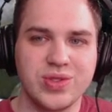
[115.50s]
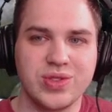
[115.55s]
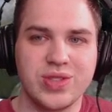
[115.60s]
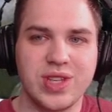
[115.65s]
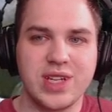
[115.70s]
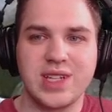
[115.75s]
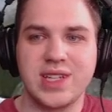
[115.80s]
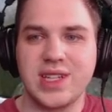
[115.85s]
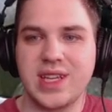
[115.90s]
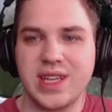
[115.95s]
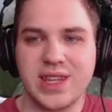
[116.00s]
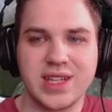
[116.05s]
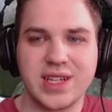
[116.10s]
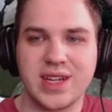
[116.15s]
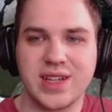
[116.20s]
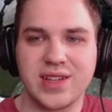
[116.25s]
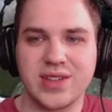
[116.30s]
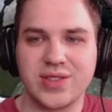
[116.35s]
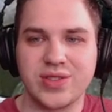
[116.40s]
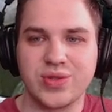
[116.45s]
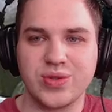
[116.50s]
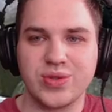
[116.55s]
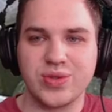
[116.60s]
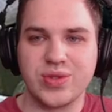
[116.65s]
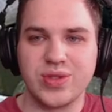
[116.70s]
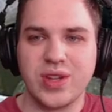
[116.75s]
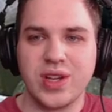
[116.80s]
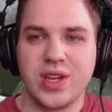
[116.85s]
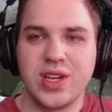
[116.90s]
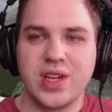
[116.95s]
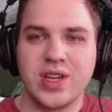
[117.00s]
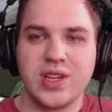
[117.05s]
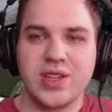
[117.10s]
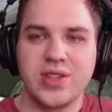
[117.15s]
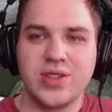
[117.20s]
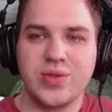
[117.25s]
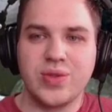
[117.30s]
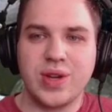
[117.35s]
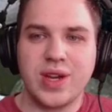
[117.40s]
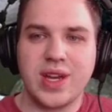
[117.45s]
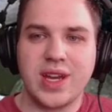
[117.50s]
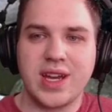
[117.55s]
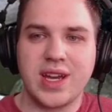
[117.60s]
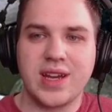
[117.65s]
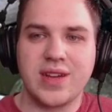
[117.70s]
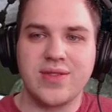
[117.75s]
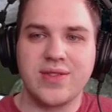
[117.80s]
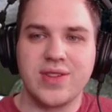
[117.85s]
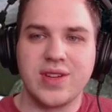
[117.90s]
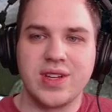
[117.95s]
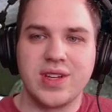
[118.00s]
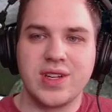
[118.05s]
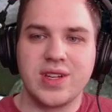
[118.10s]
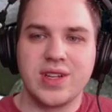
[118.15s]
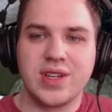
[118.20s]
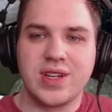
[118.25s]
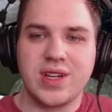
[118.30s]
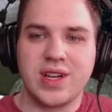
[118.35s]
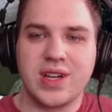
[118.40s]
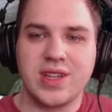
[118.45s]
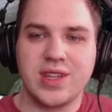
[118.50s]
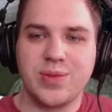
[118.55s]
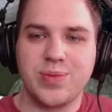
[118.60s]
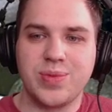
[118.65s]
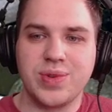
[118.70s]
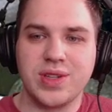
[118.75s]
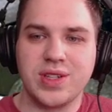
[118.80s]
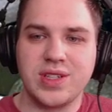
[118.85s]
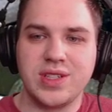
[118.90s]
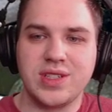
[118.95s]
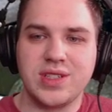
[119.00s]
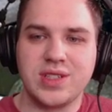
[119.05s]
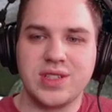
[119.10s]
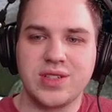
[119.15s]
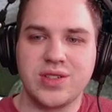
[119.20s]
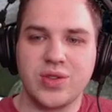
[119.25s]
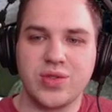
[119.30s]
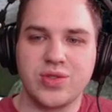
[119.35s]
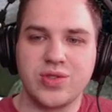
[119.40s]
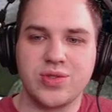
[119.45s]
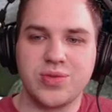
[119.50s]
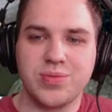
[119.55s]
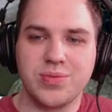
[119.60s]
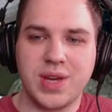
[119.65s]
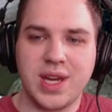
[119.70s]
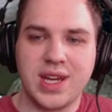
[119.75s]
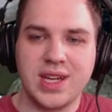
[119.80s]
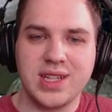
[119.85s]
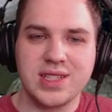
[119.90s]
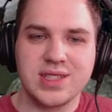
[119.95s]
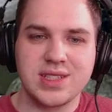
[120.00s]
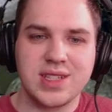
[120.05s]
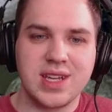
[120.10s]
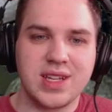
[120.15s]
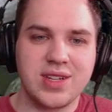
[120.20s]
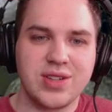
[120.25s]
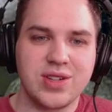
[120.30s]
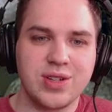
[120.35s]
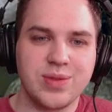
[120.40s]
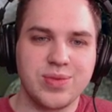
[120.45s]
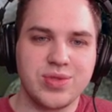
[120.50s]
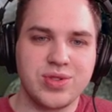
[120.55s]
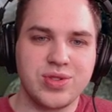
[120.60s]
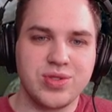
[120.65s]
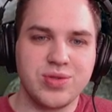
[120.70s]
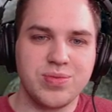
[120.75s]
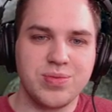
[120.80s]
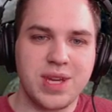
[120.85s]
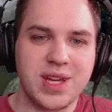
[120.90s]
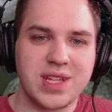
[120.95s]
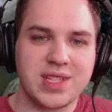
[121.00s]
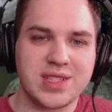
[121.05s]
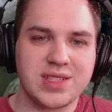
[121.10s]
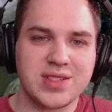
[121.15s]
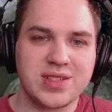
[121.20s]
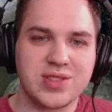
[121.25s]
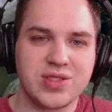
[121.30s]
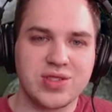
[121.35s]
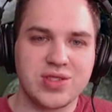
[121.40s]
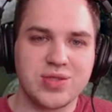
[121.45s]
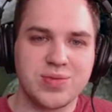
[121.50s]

And in the color tool, you have uh, the ability to go to mask, and you're able to mask certain